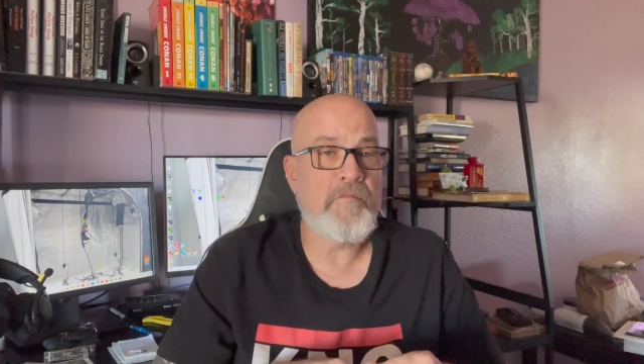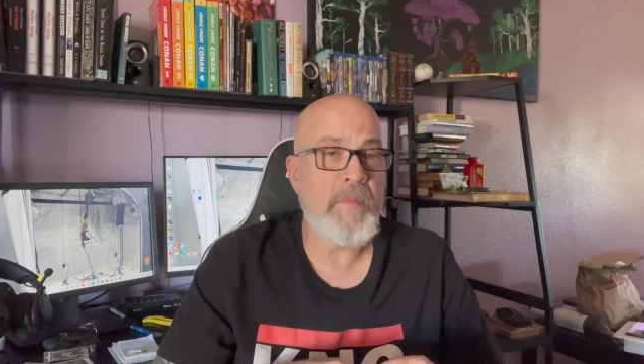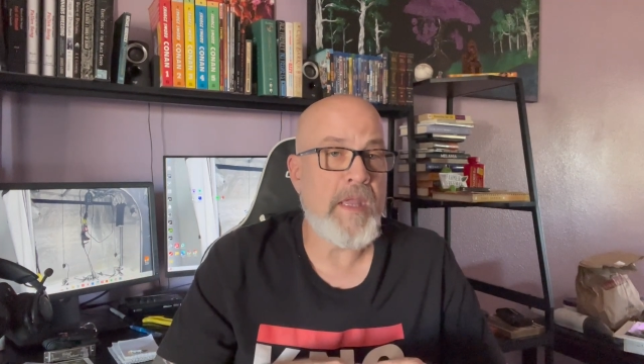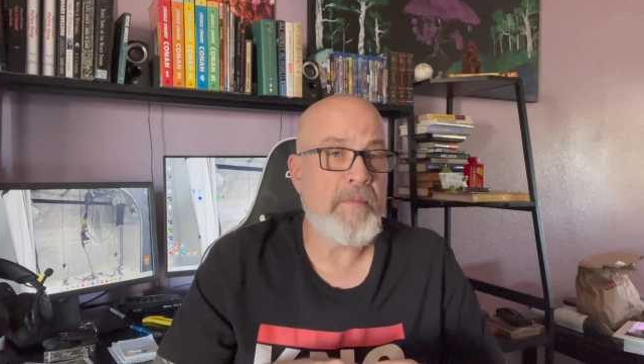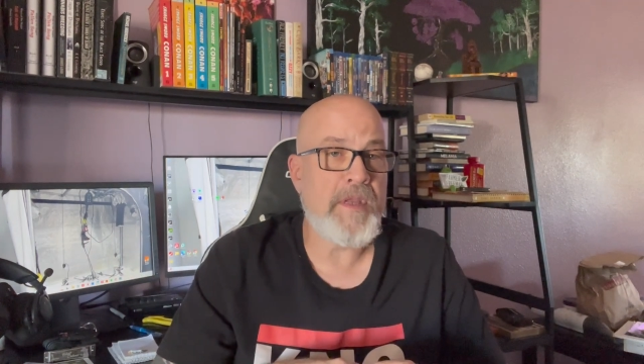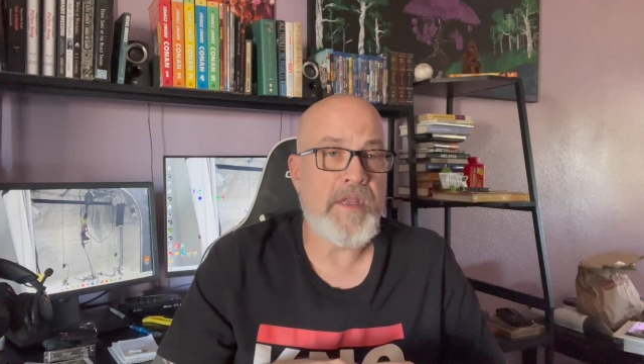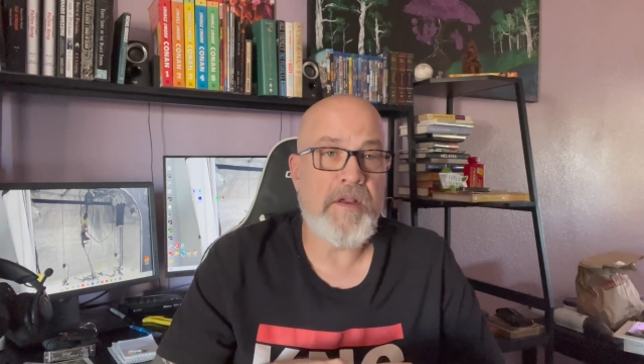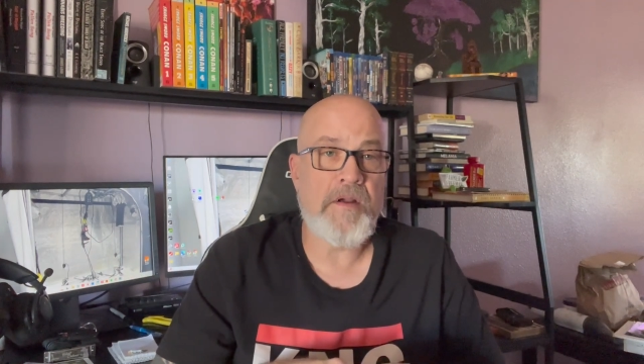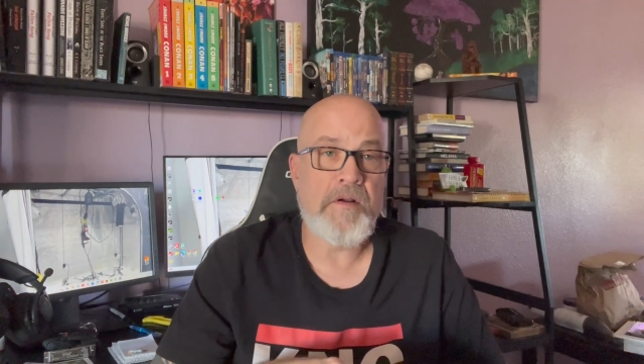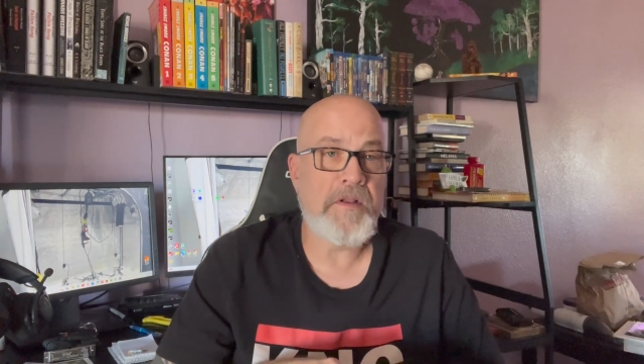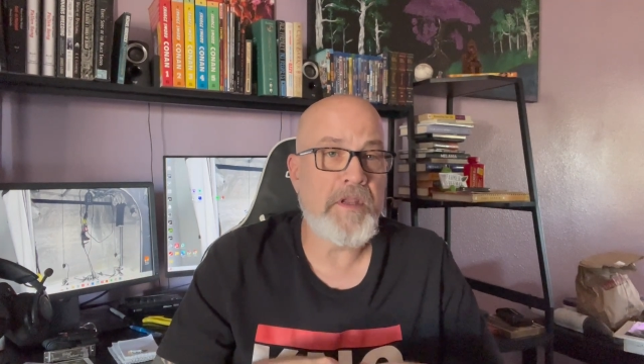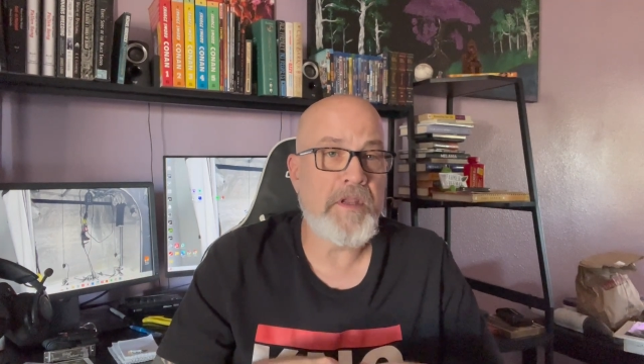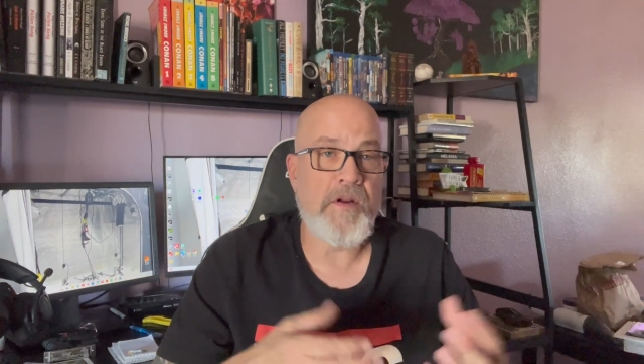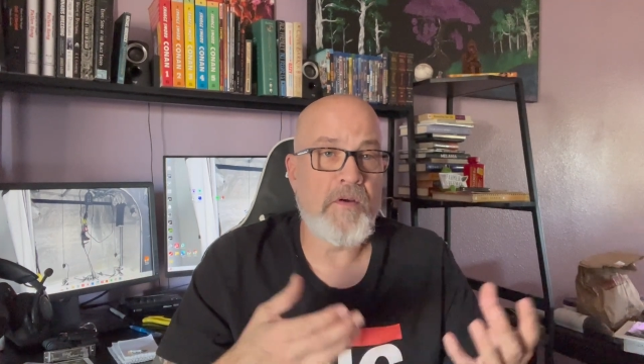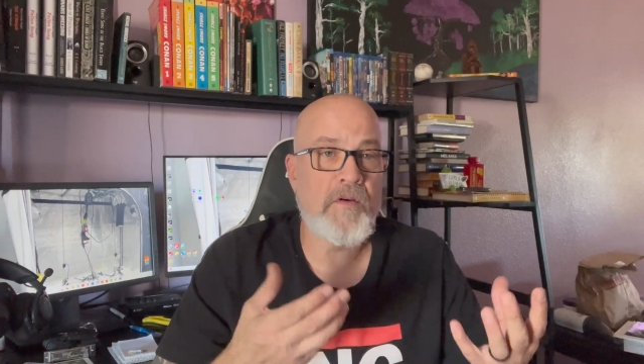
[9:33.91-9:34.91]
Maybe,
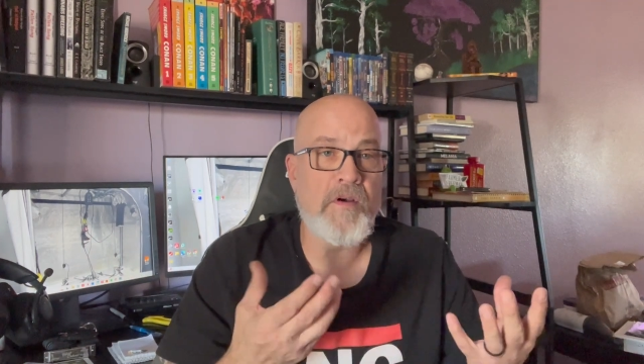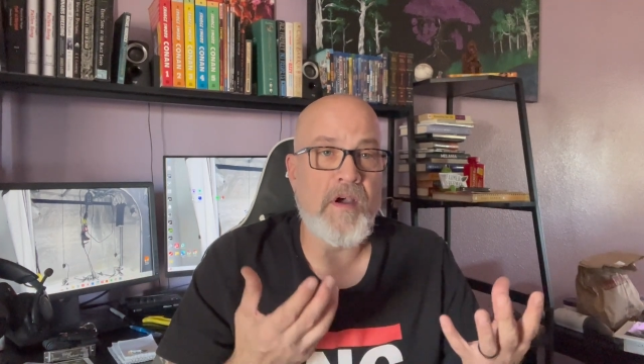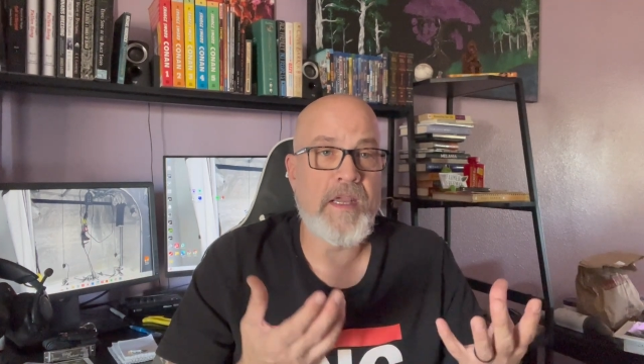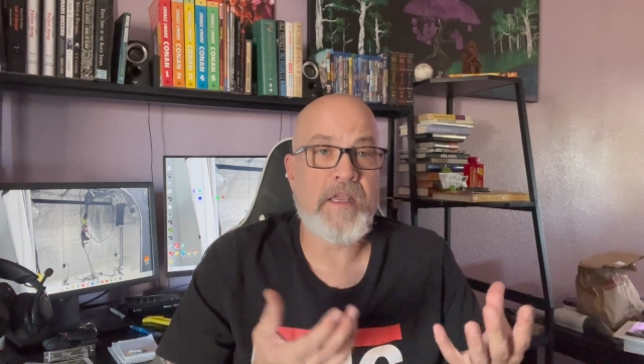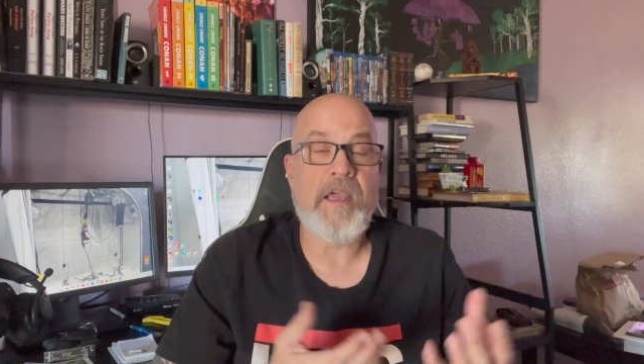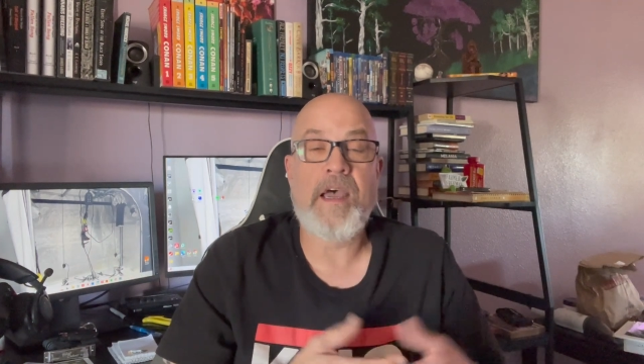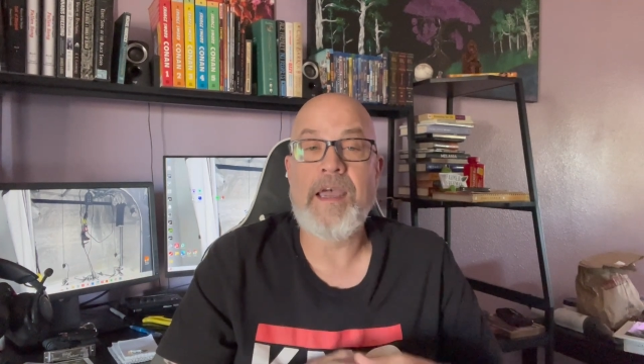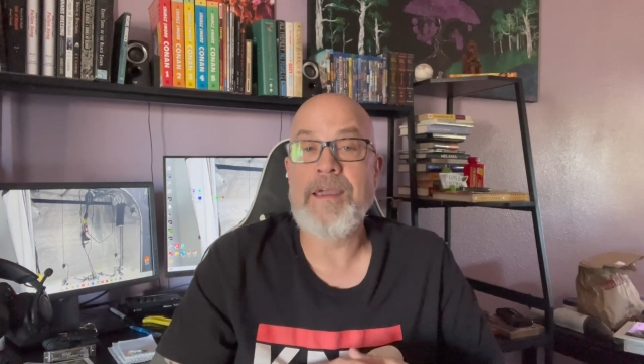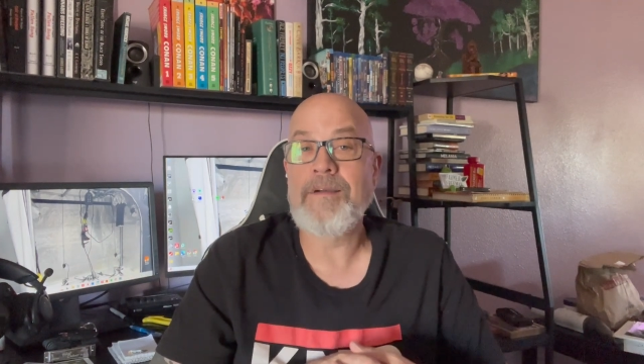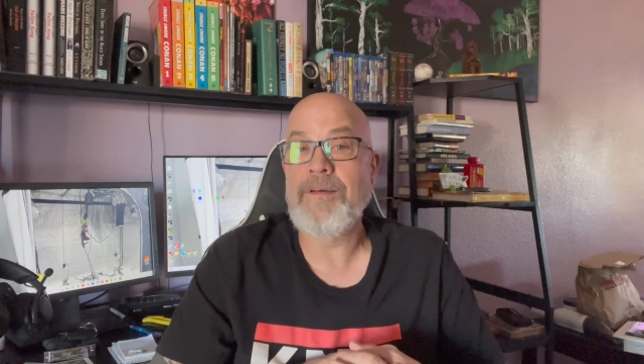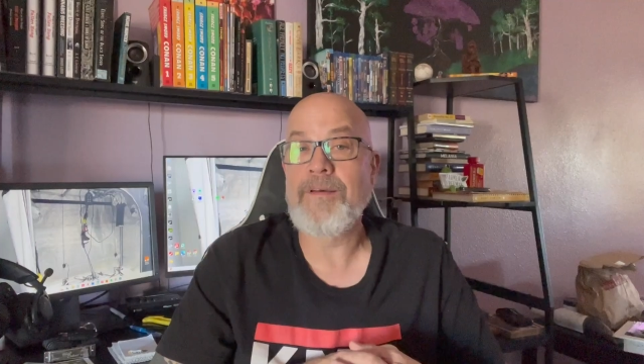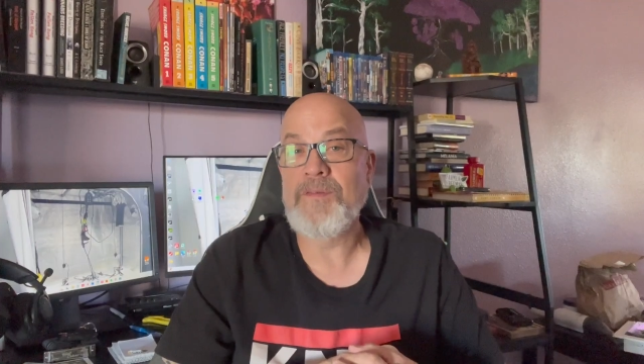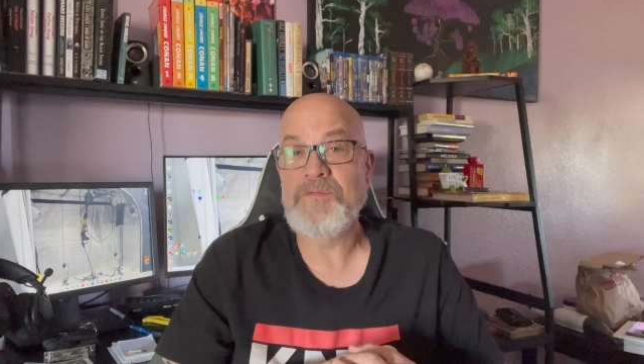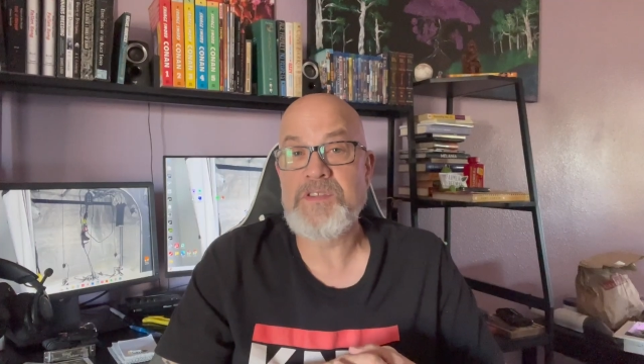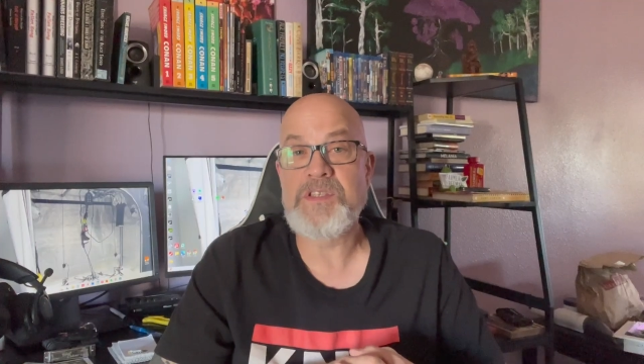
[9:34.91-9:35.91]
you know, like I
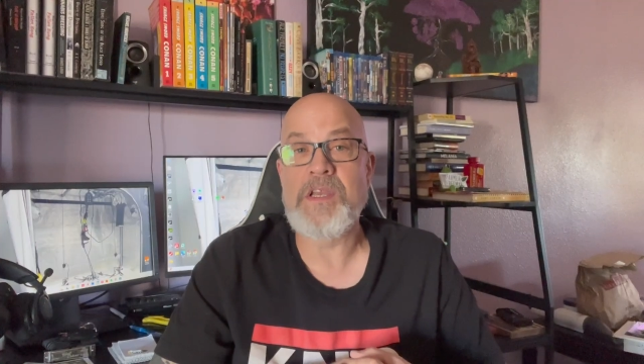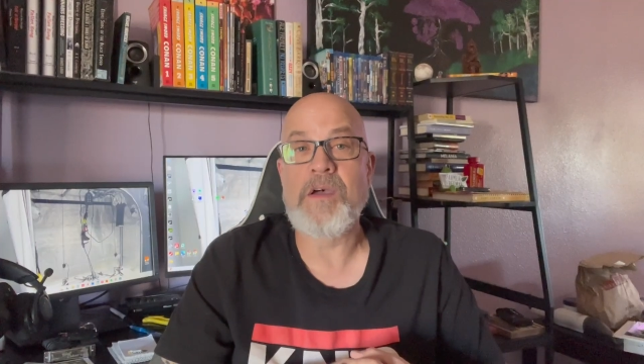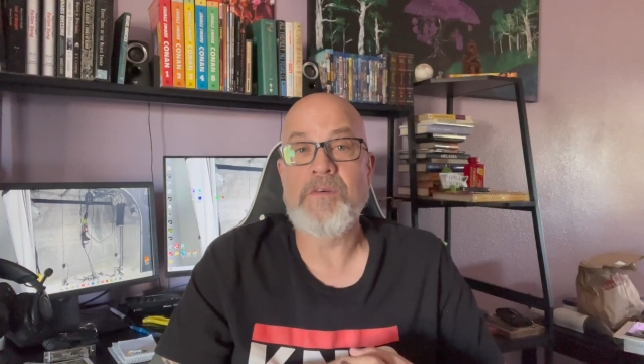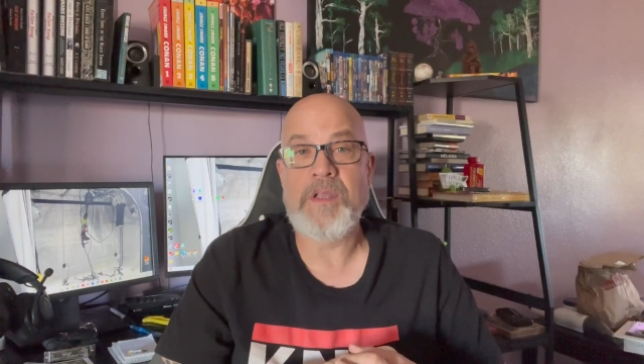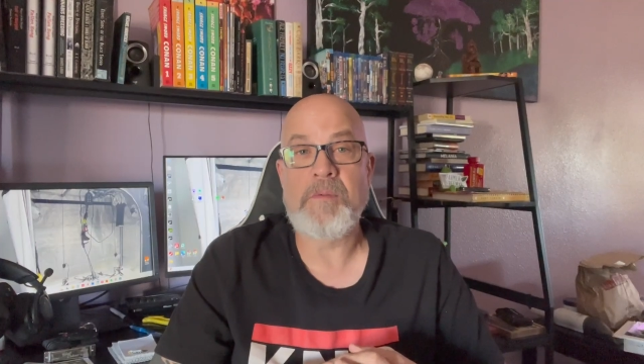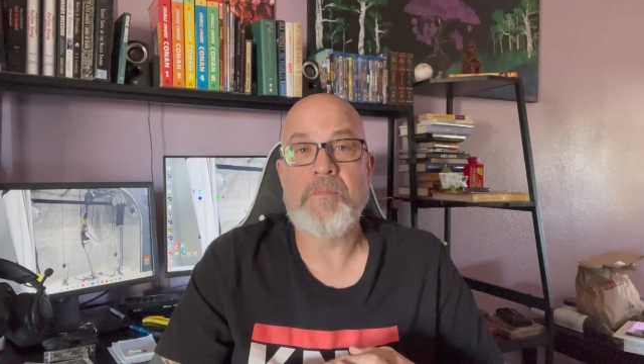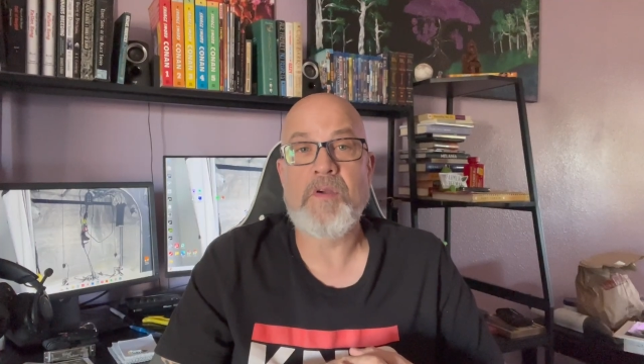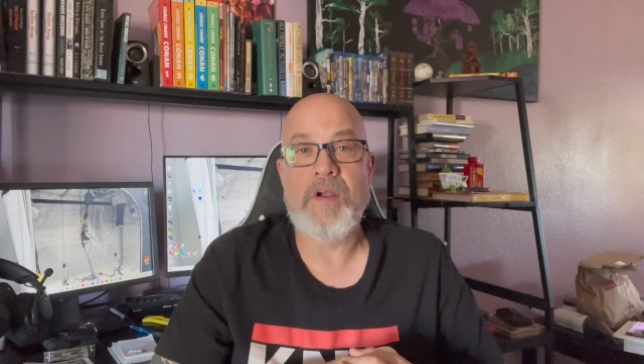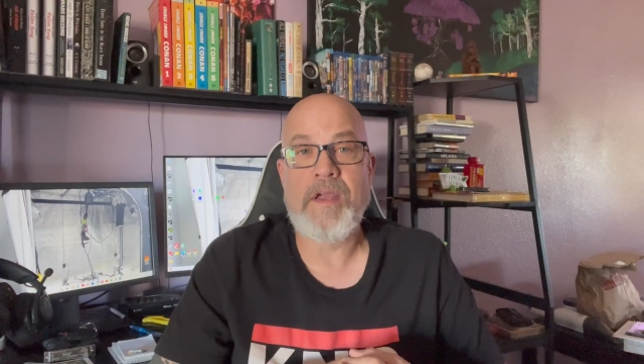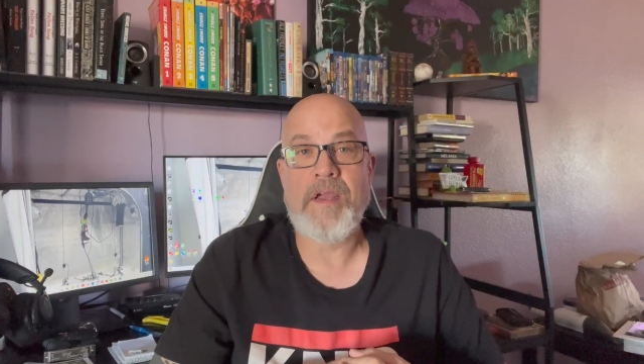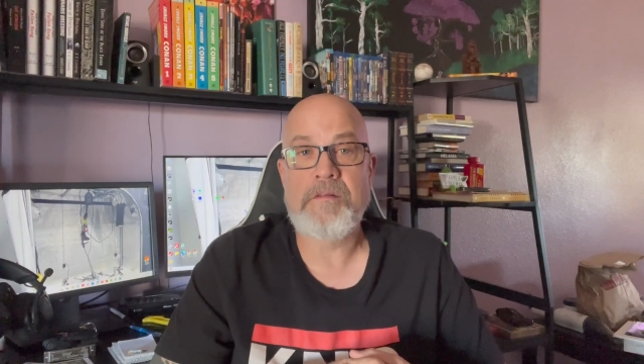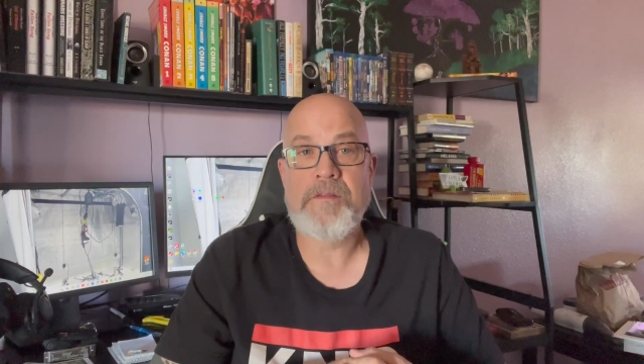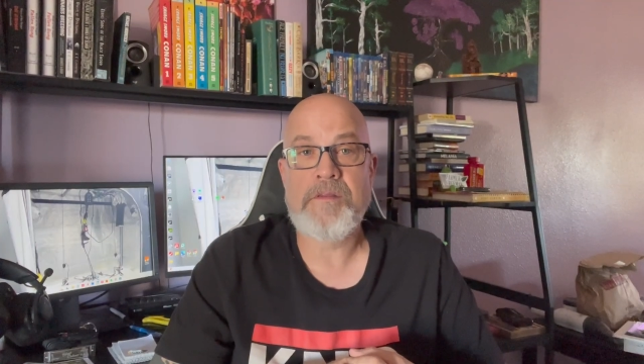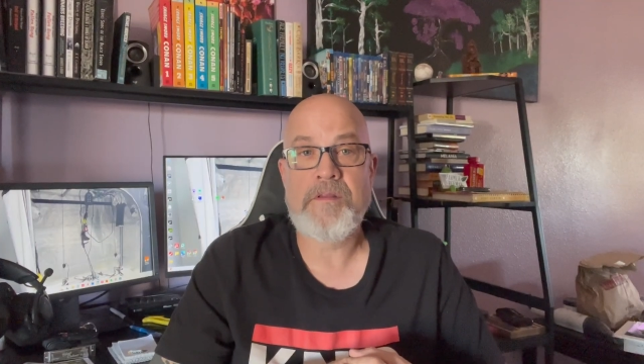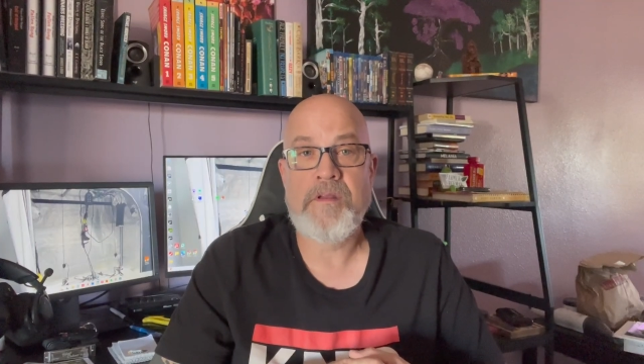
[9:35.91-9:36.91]
love jelly breath.